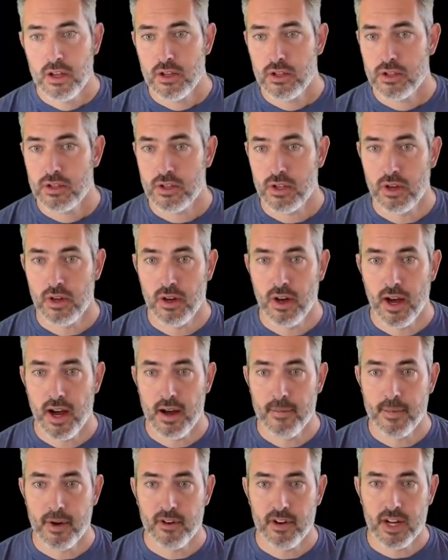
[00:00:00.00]
So
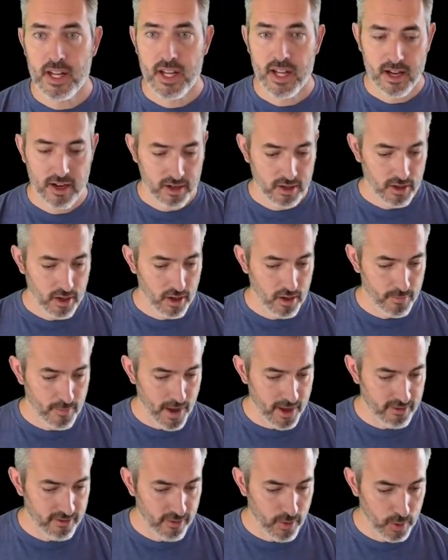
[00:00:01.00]
I'm already here on my
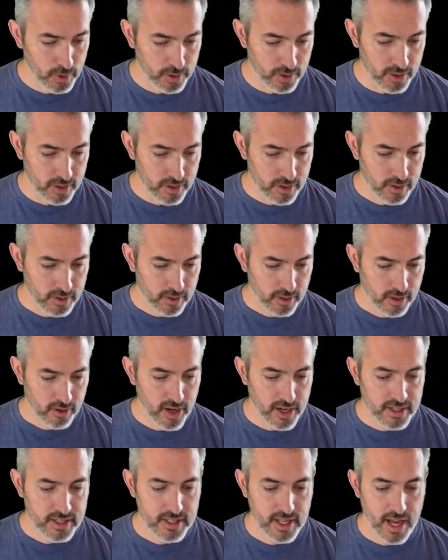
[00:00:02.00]
folder,
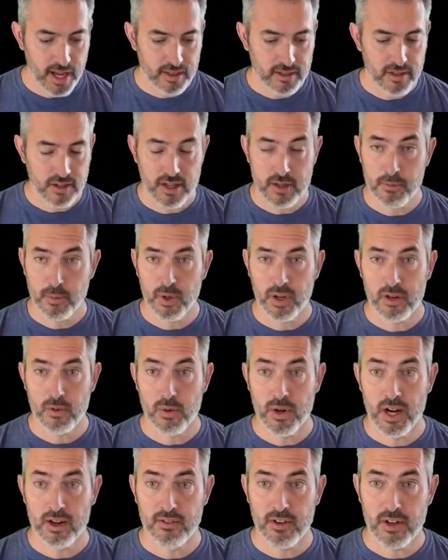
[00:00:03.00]
CrickStacks. You can put it
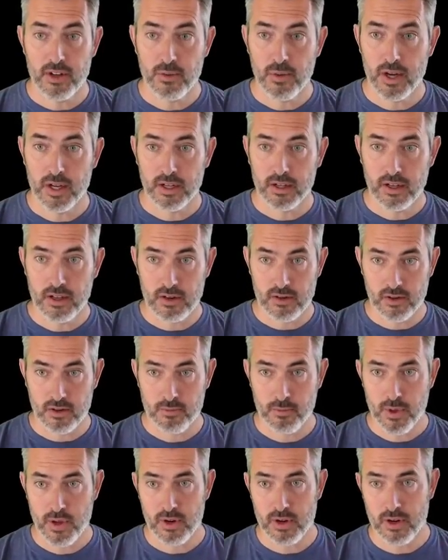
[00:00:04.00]
wherever you want on your
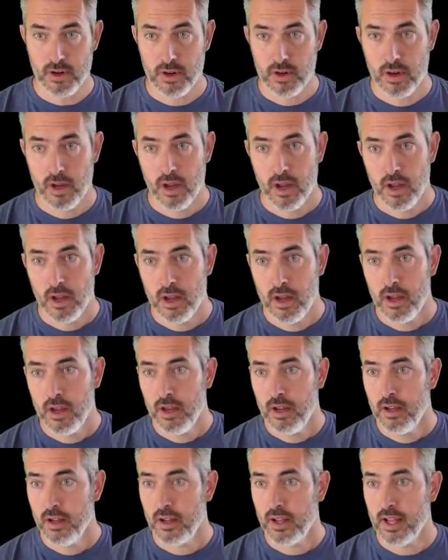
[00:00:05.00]
computer.
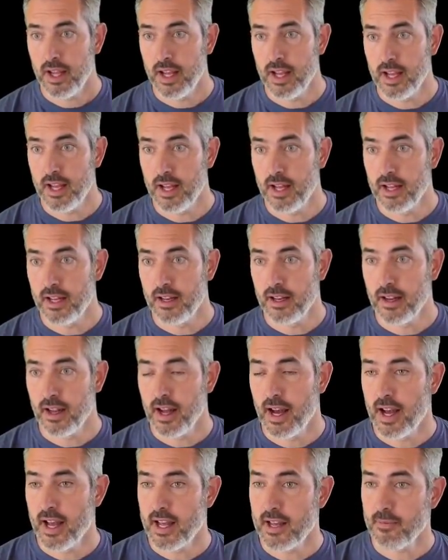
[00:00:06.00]
And
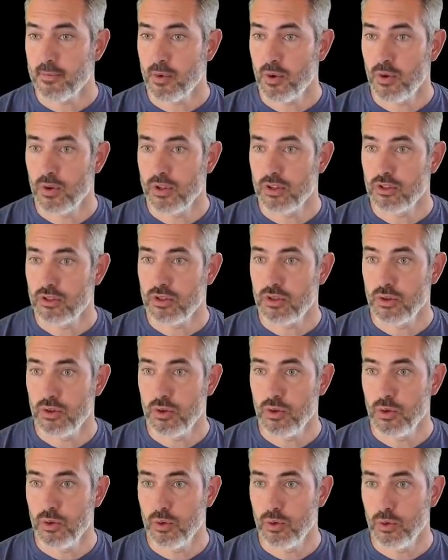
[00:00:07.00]
I am going
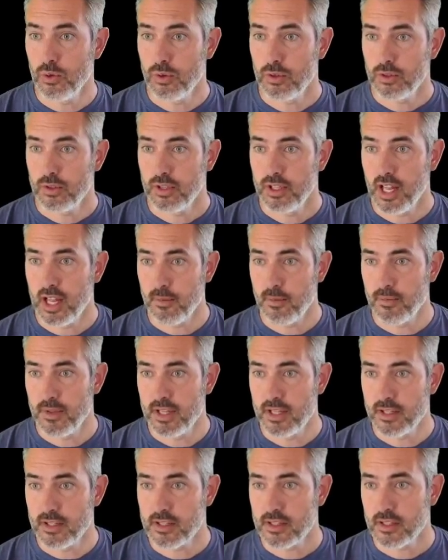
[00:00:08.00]
to name
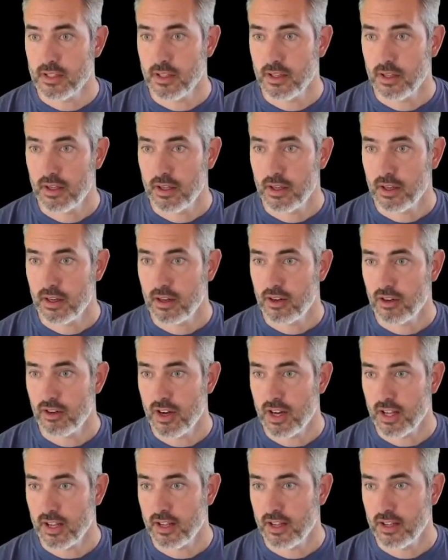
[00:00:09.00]
this
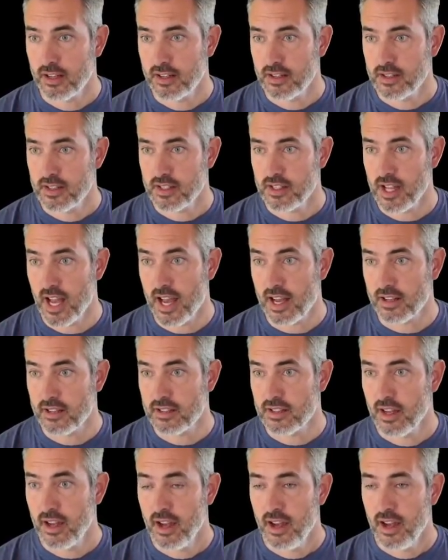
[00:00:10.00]
CrickStacks